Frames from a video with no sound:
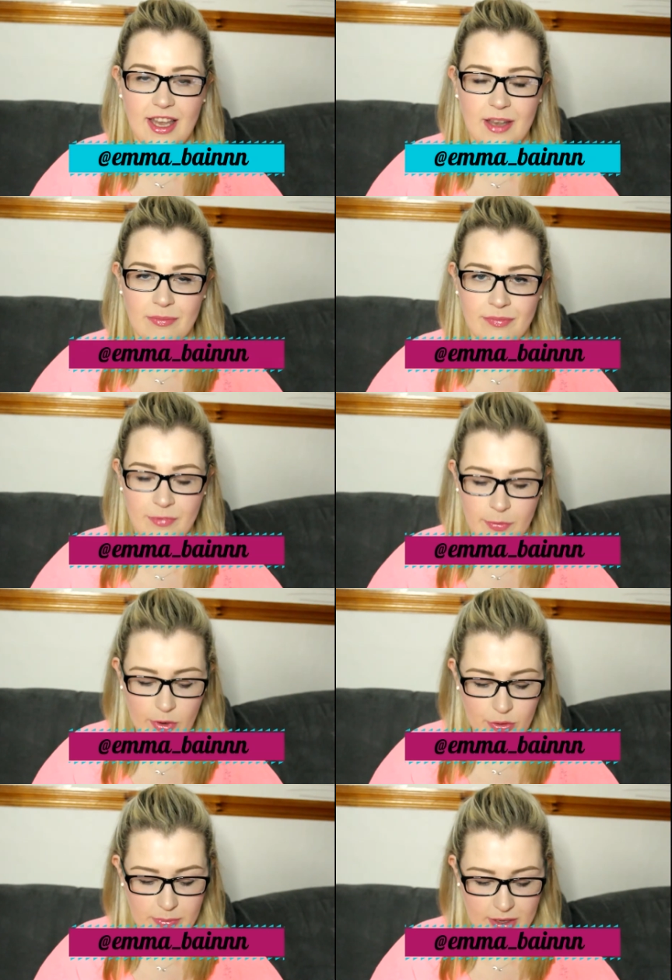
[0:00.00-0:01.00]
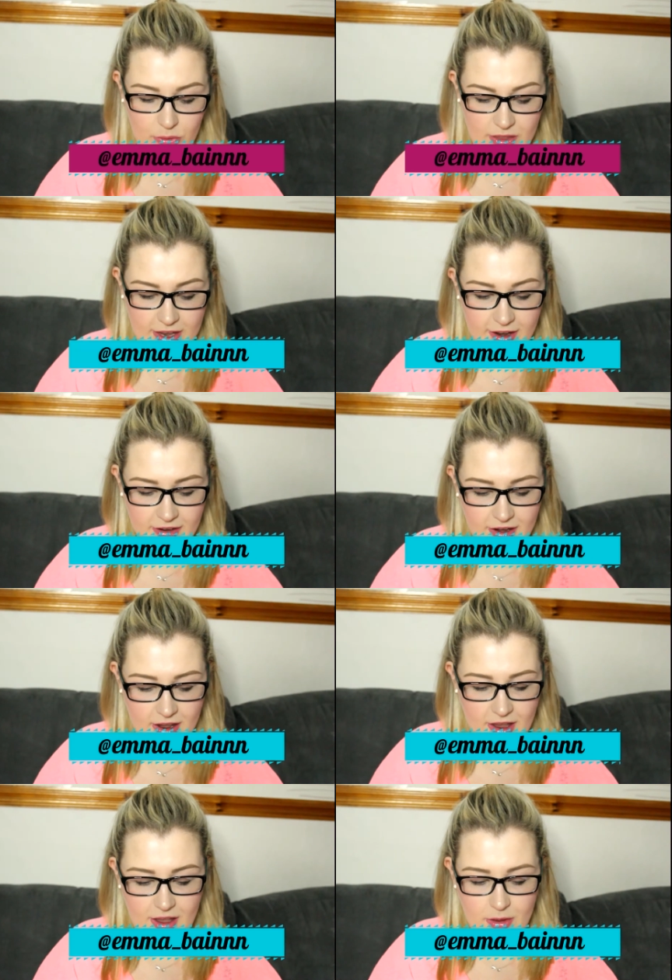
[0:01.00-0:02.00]
and follow me on there,
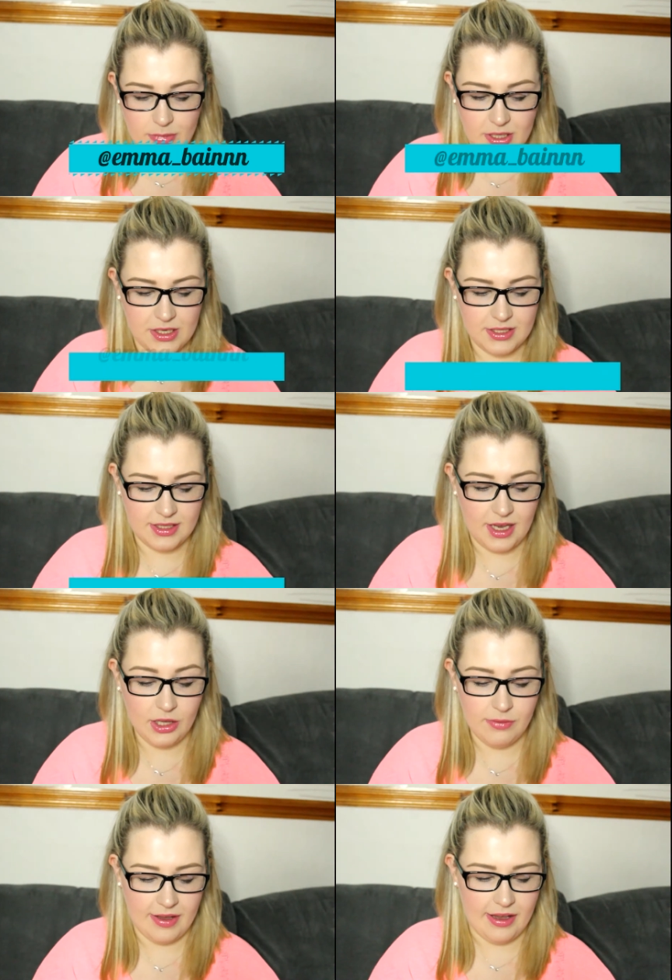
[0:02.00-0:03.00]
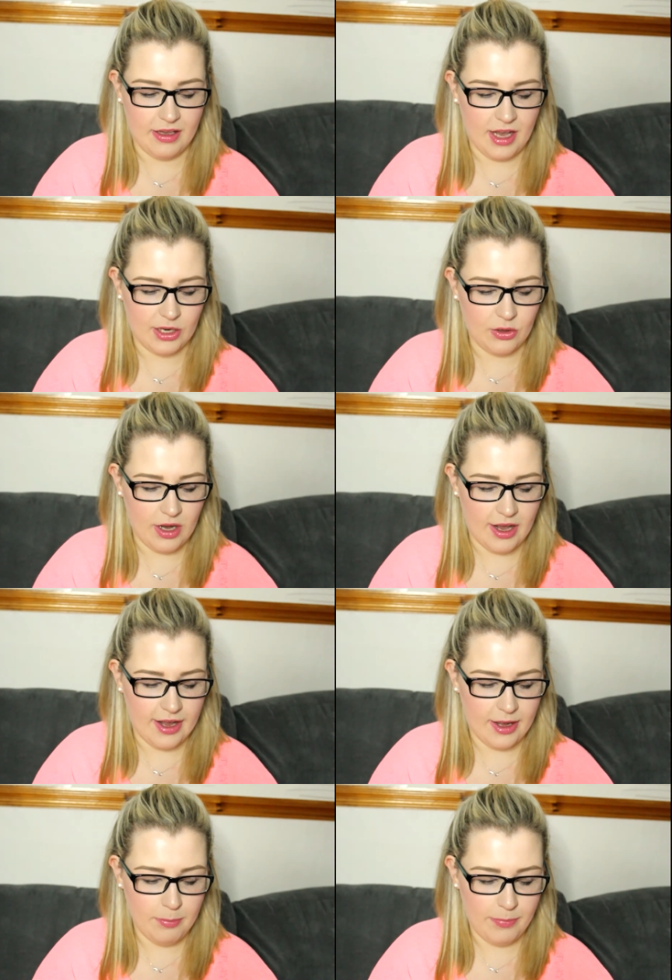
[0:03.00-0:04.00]
because I love it. I got
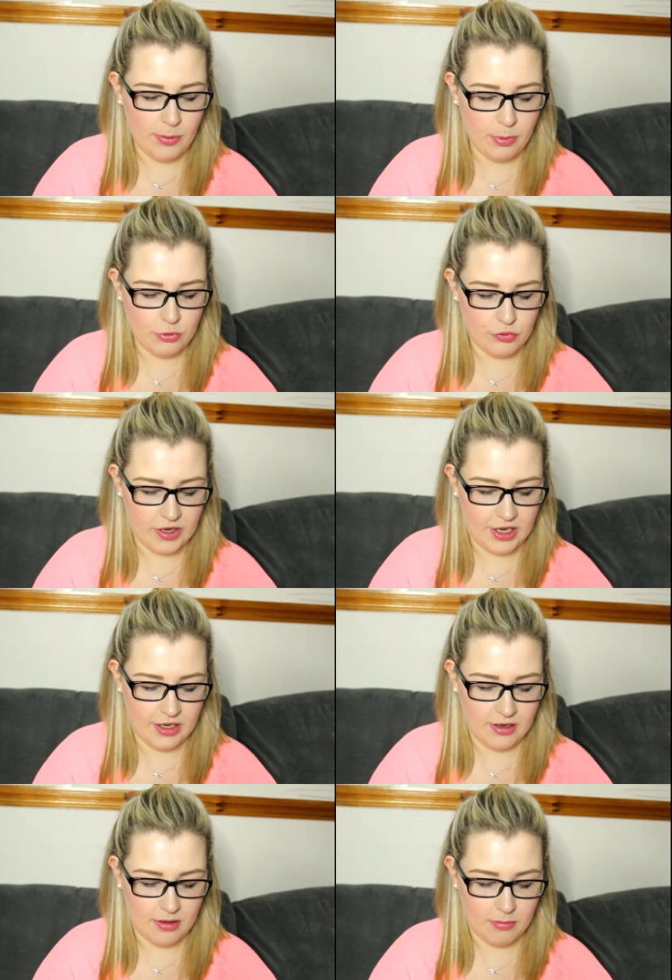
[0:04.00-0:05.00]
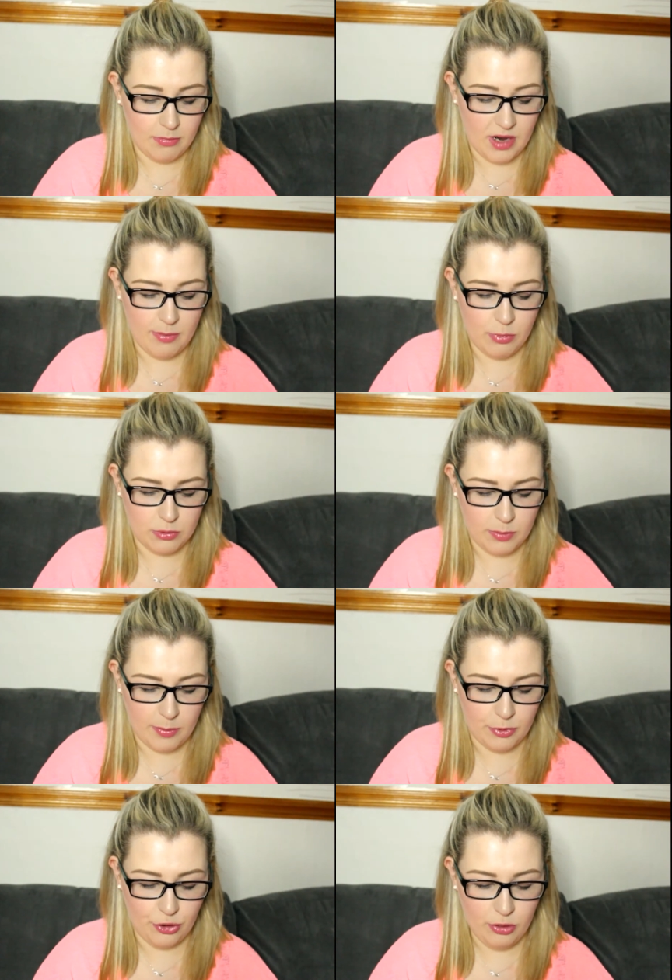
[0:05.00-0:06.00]
a Purple Drain marbled
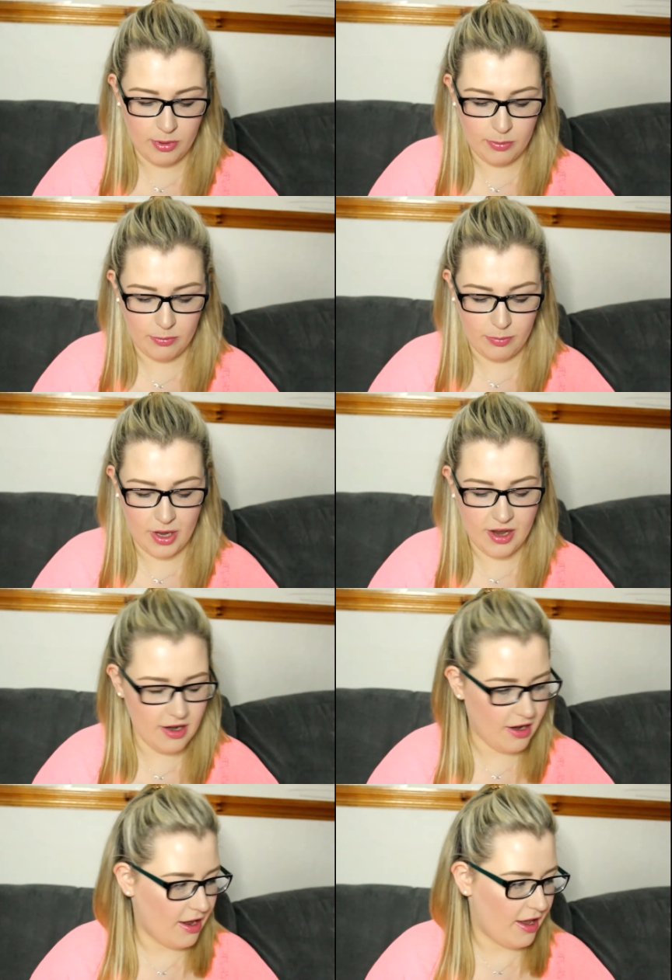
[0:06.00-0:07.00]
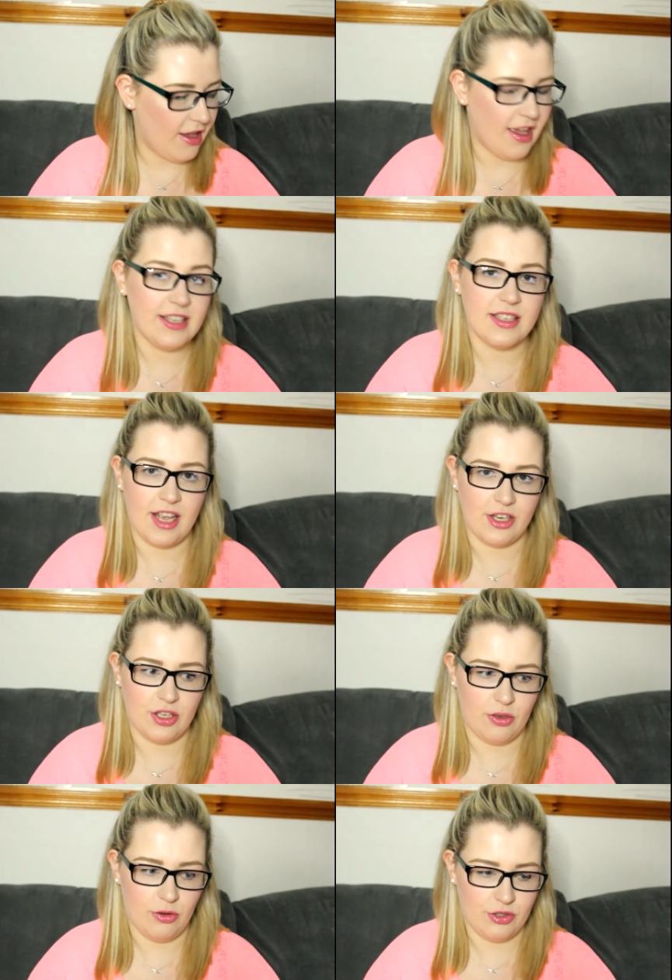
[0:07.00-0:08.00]
bubble bag. This is
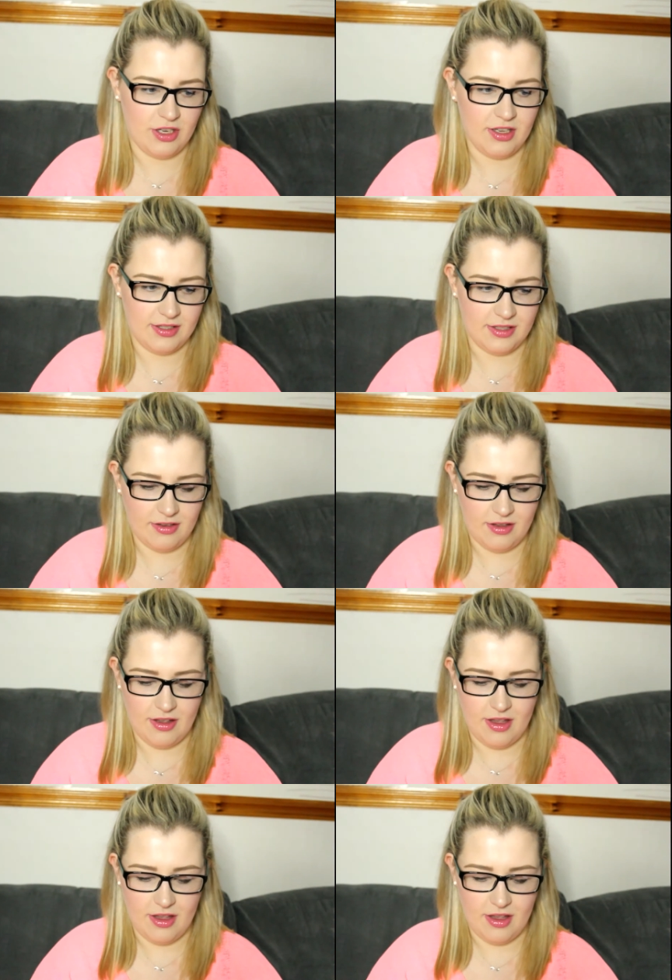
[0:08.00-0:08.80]
actually gorgeous.